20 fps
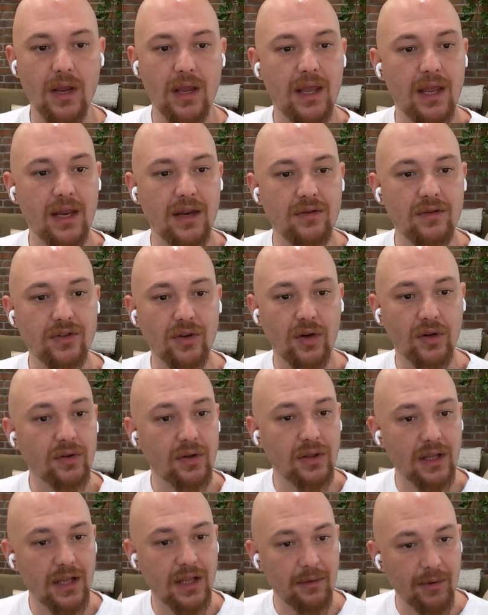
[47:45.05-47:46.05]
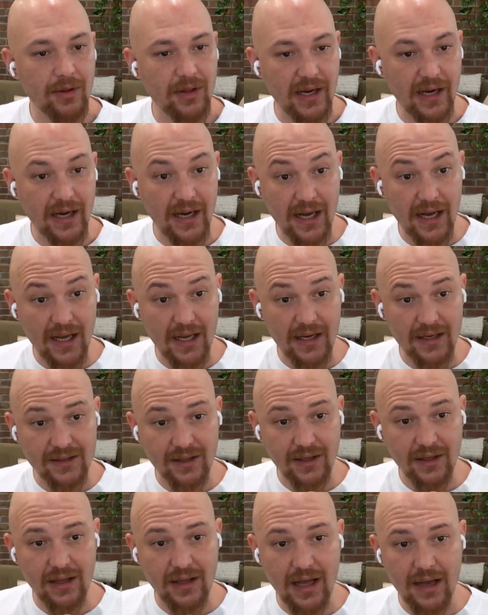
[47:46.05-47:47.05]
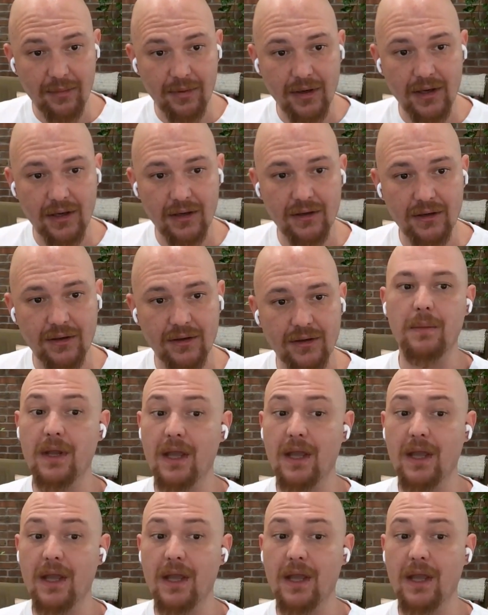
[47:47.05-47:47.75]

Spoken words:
Can you start to think about the AI as a collaborator?